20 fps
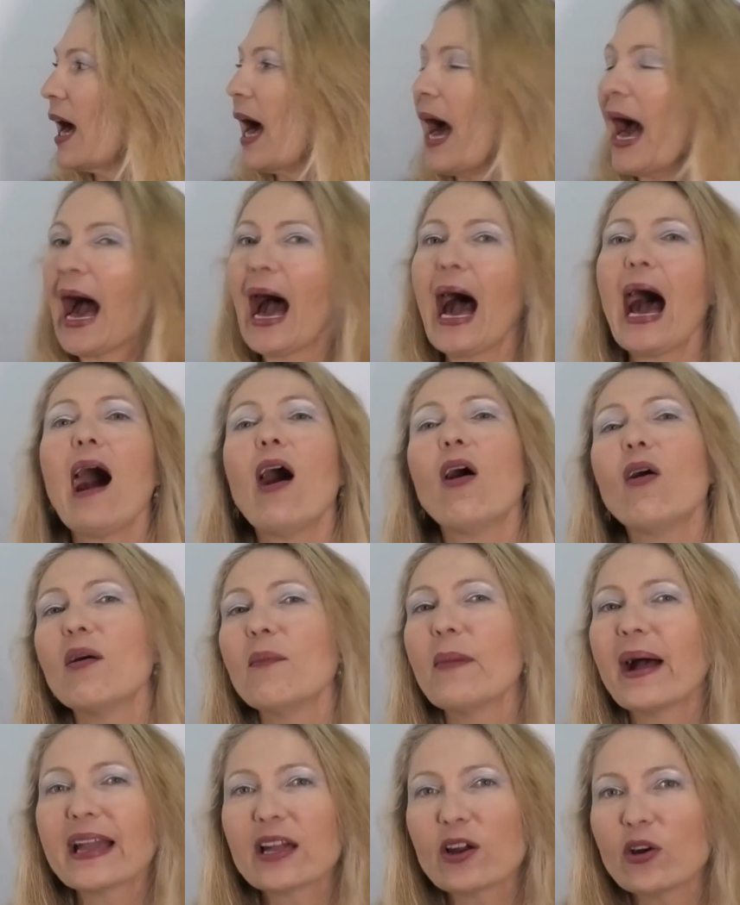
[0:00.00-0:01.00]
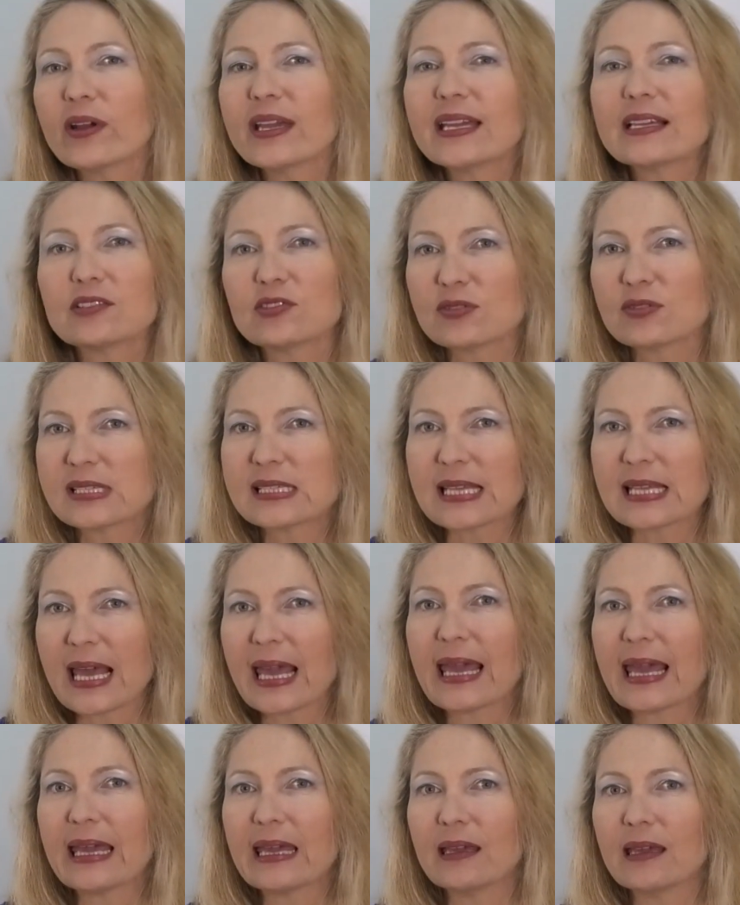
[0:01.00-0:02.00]
How am I going to
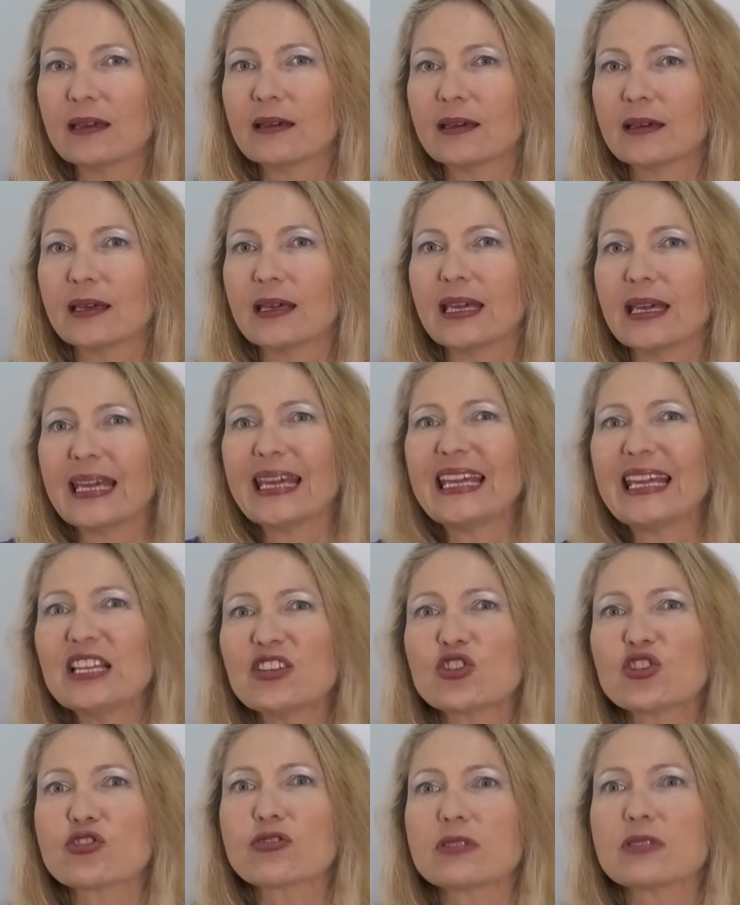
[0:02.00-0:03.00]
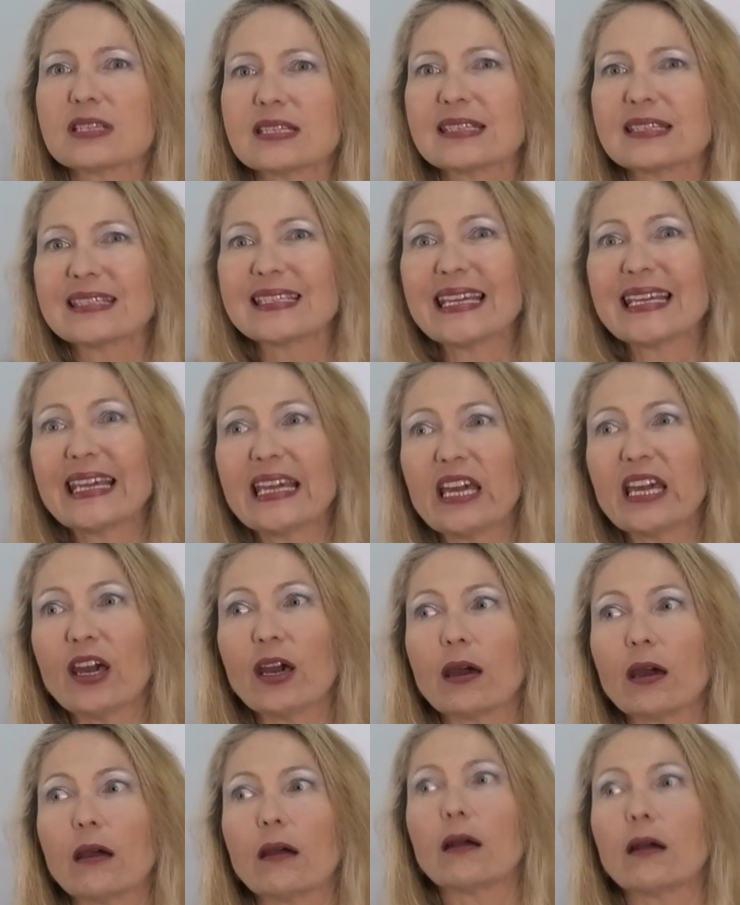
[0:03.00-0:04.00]
say
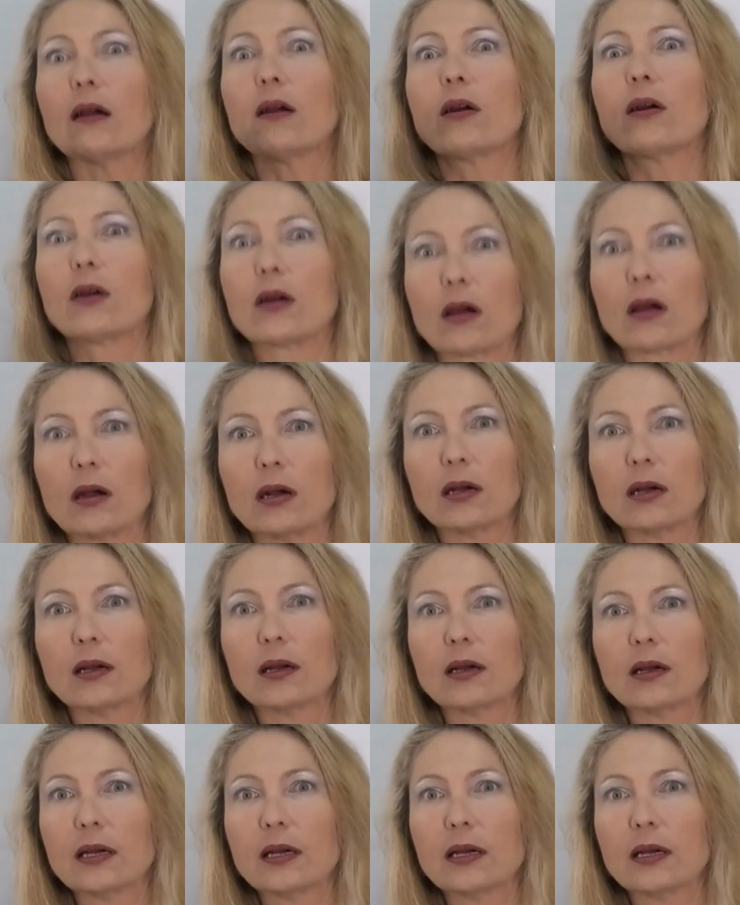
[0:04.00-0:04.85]
interesting-er?